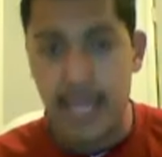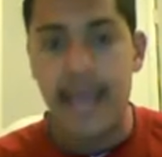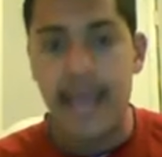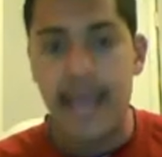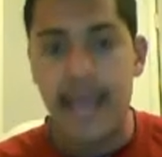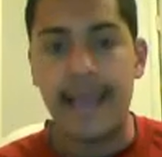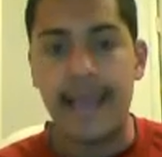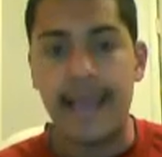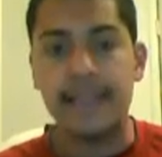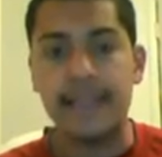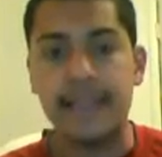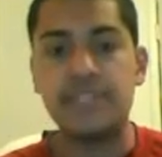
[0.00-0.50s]

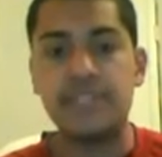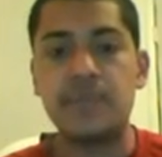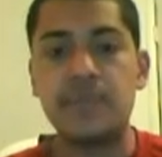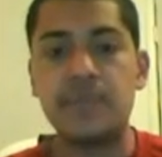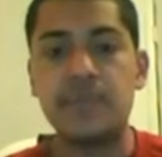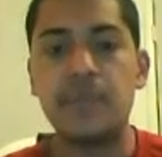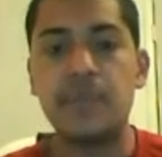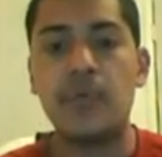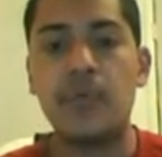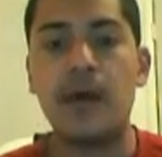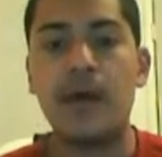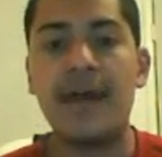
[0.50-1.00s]
and its
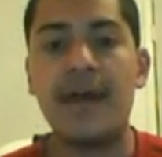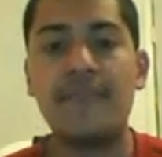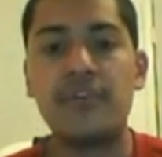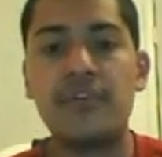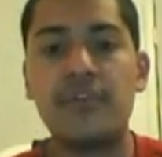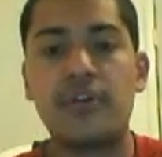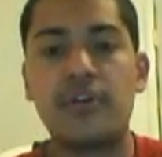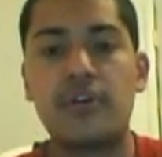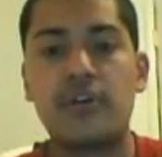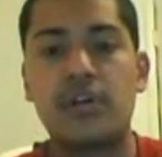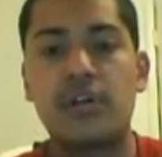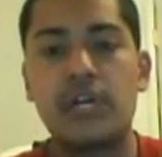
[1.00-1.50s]
people
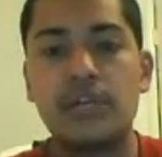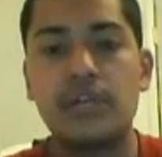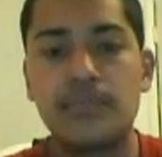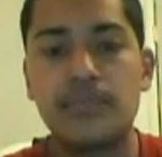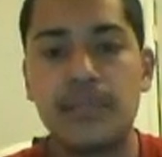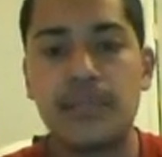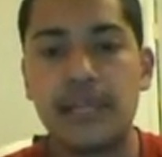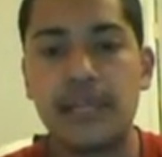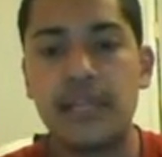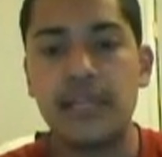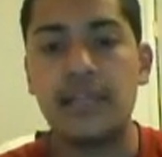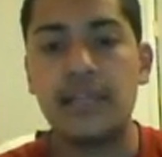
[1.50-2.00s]
after
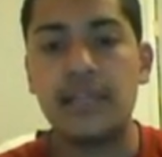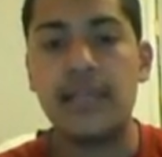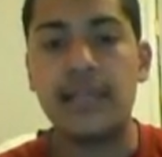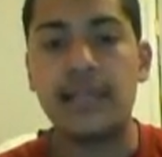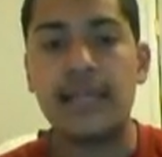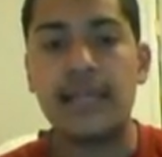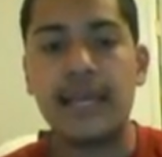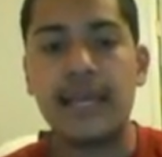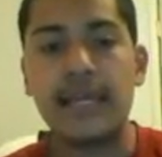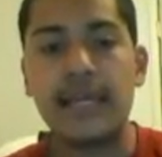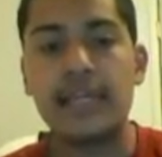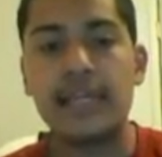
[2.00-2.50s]
crumpling and
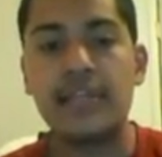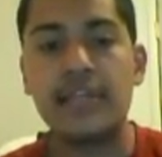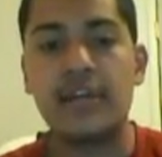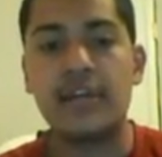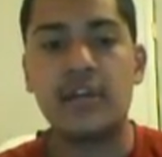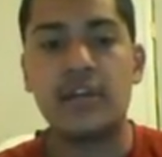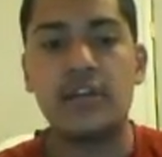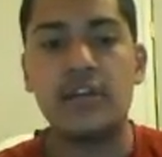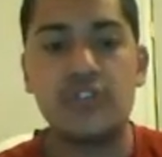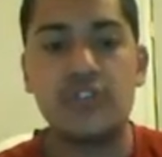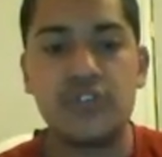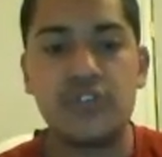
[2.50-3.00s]
kicking the
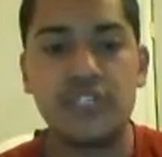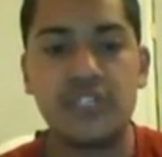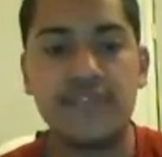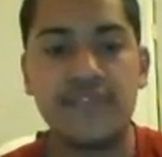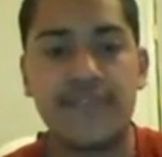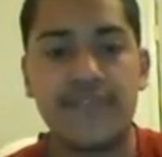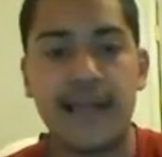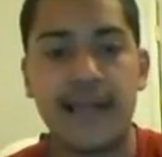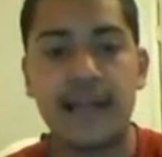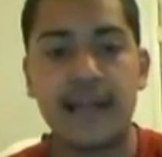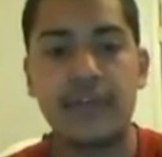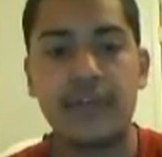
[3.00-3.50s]
country's
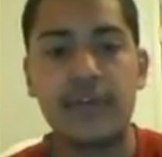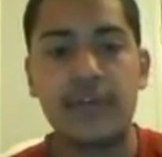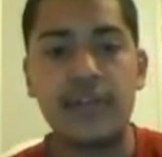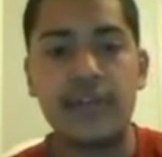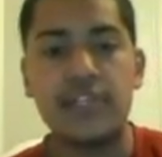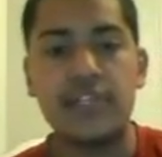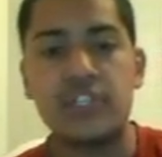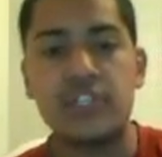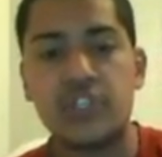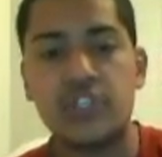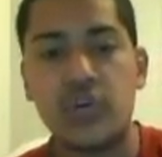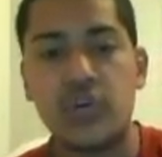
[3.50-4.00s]
flag during a
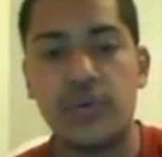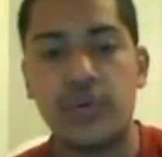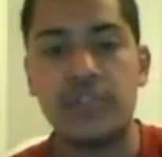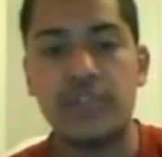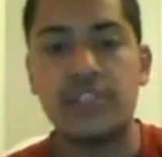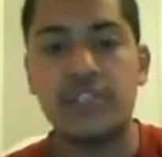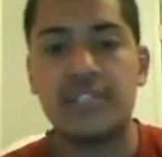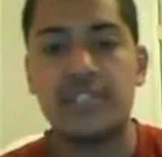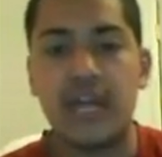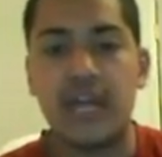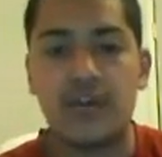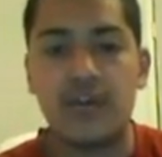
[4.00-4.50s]
show in
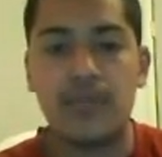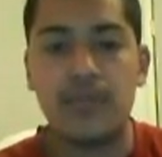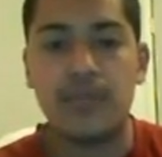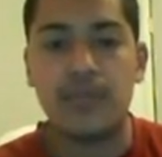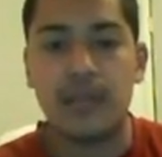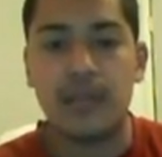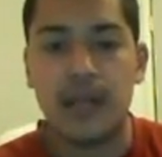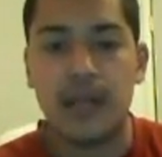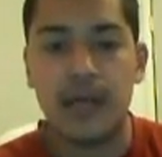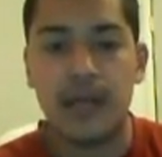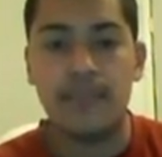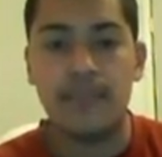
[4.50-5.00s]
Sao
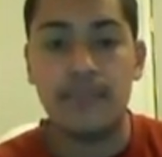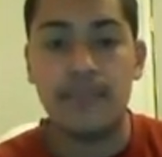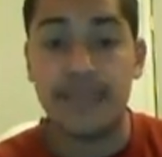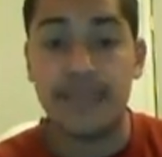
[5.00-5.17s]
Paulo